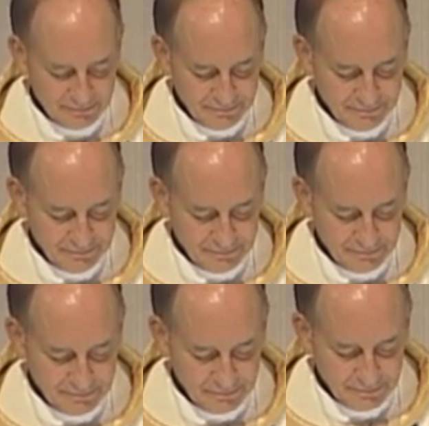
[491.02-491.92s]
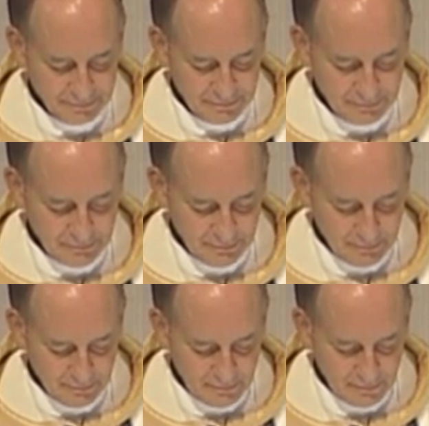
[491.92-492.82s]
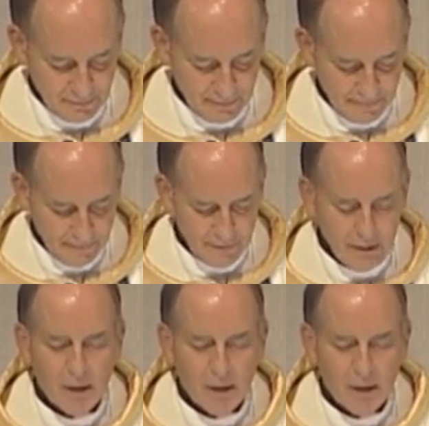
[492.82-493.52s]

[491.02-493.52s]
[no speech]